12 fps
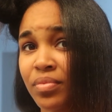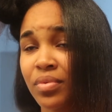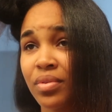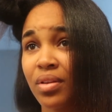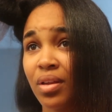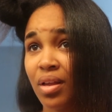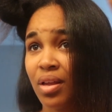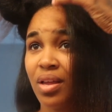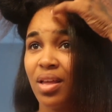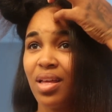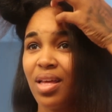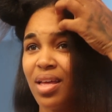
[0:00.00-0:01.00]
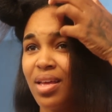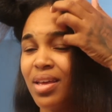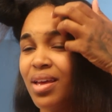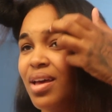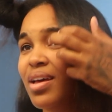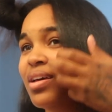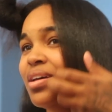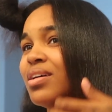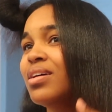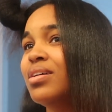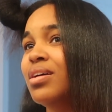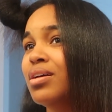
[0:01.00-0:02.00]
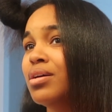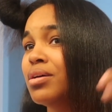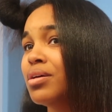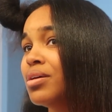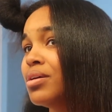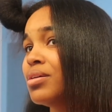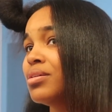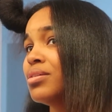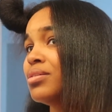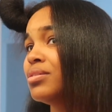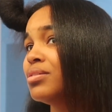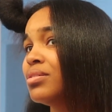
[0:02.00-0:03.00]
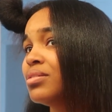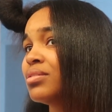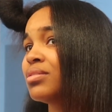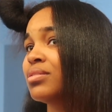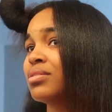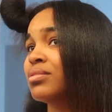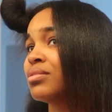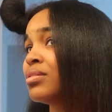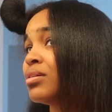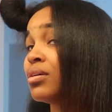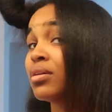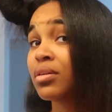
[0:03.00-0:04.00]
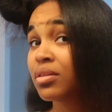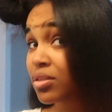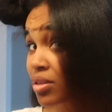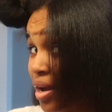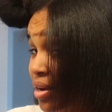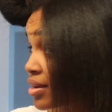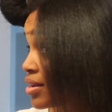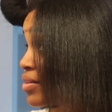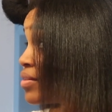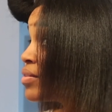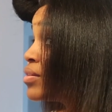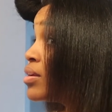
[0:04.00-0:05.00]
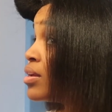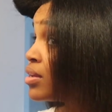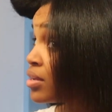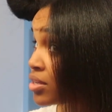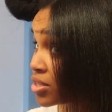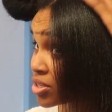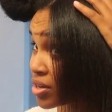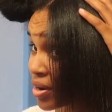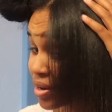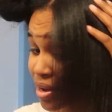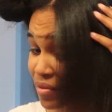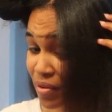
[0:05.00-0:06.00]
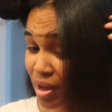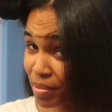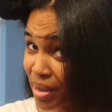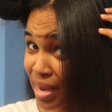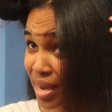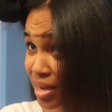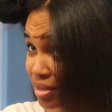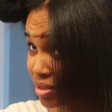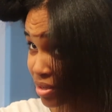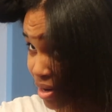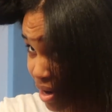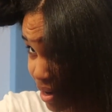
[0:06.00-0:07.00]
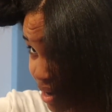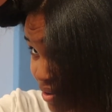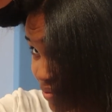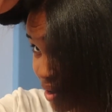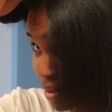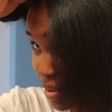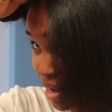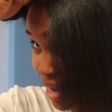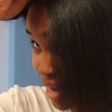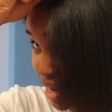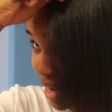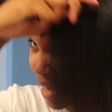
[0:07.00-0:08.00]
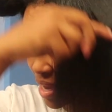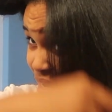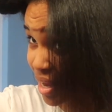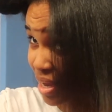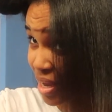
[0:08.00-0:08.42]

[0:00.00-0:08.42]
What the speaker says: you can see, Then here we are with the front. As I said, do the same thing, repeat, take small sections.